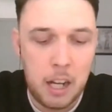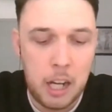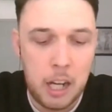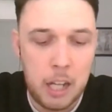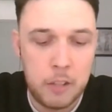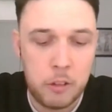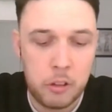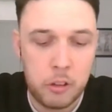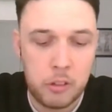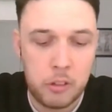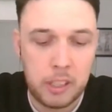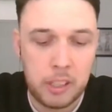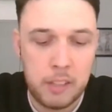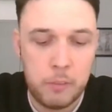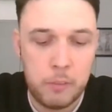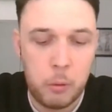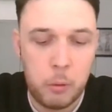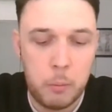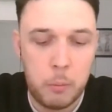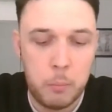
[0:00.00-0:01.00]
just to
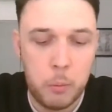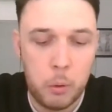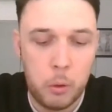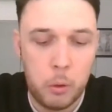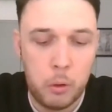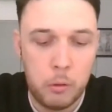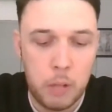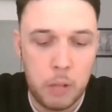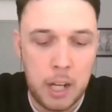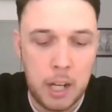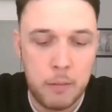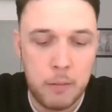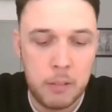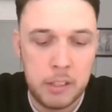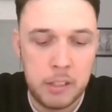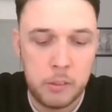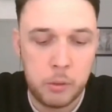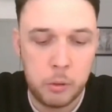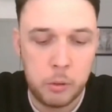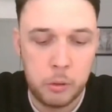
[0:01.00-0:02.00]
give one more
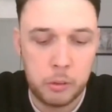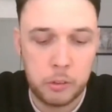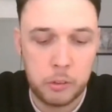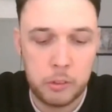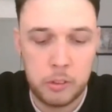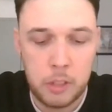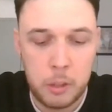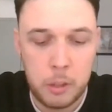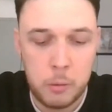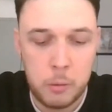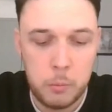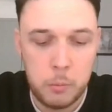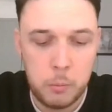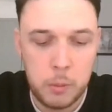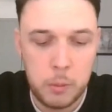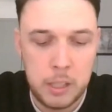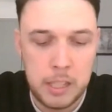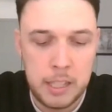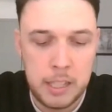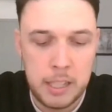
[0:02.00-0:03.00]
resource, because I know
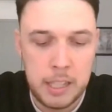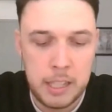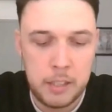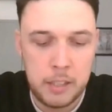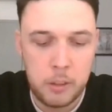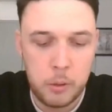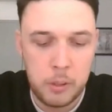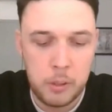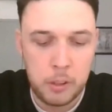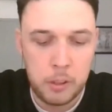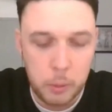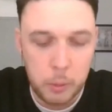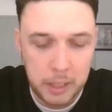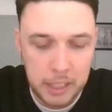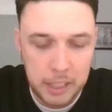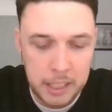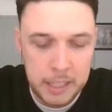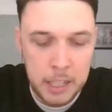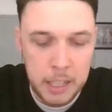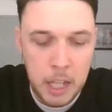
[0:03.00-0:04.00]
we're doing this
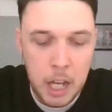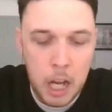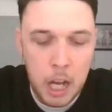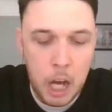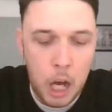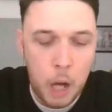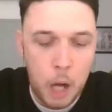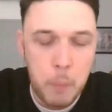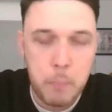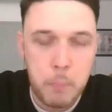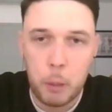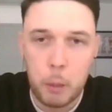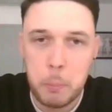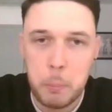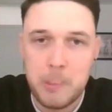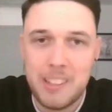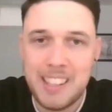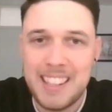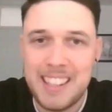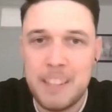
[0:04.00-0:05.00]
quickly,
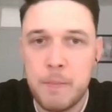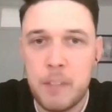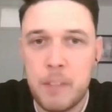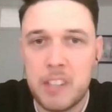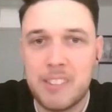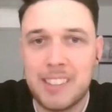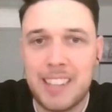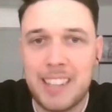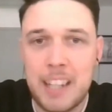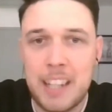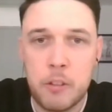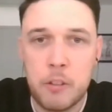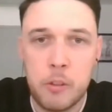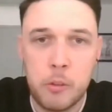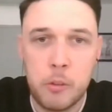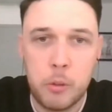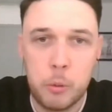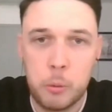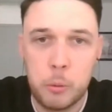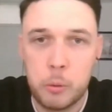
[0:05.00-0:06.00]
property
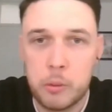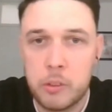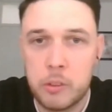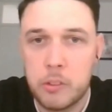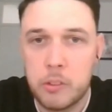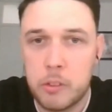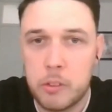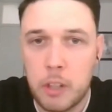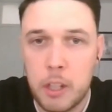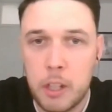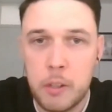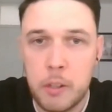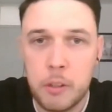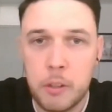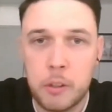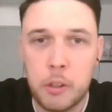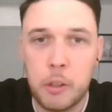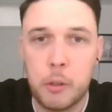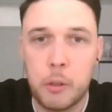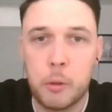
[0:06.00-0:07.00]
investigation tools. So
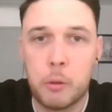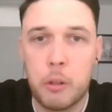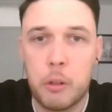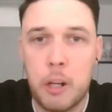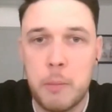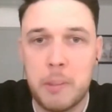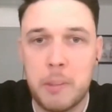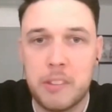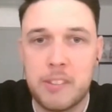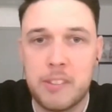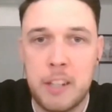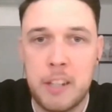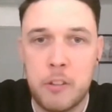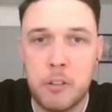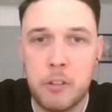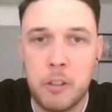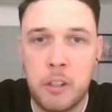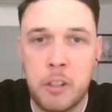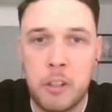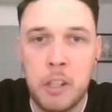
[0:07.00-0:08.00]
Google Chrome
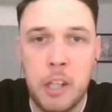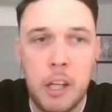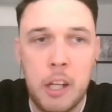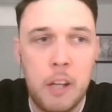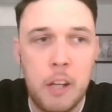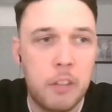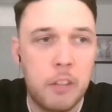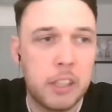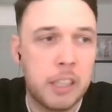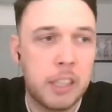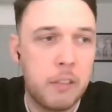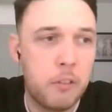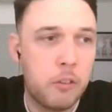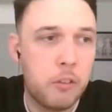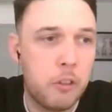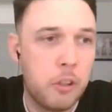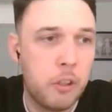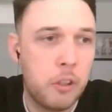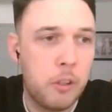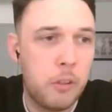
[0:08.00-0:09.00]
extension that
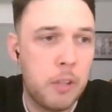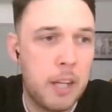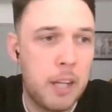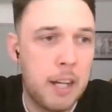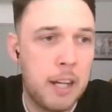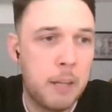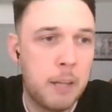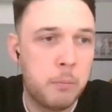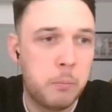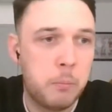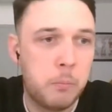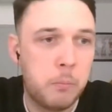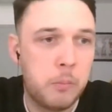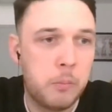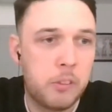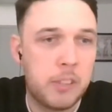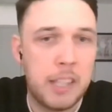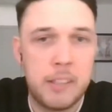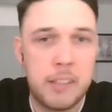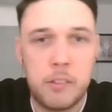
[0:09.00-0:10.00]
gives you
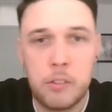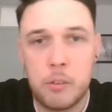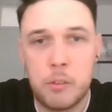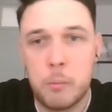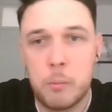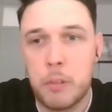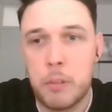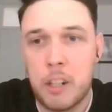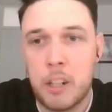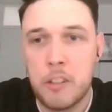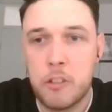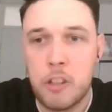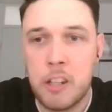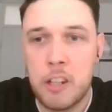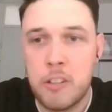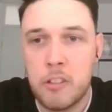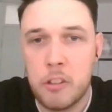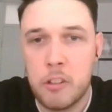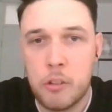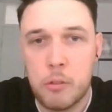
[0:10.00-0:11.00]
status and price
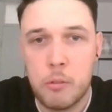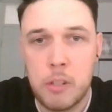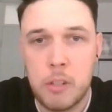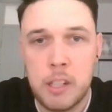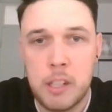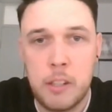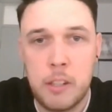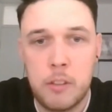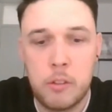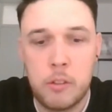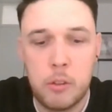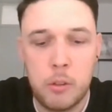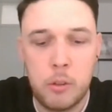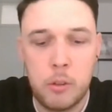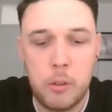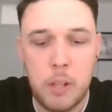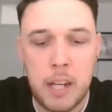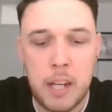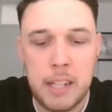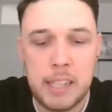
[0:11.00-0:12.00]
change history
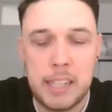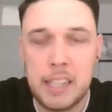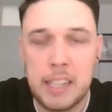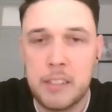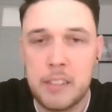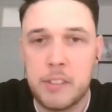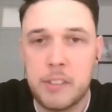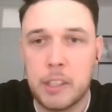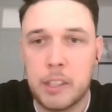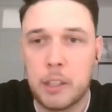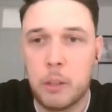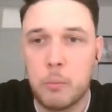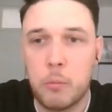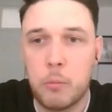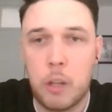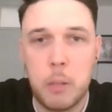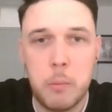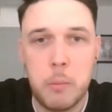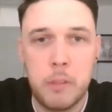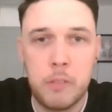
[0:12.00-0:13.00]
to any listing on
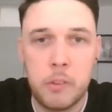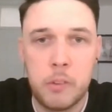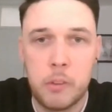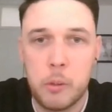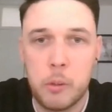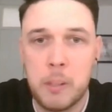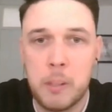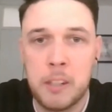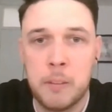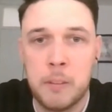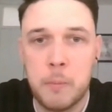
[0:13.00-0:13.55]
Rightmove and Zoopla.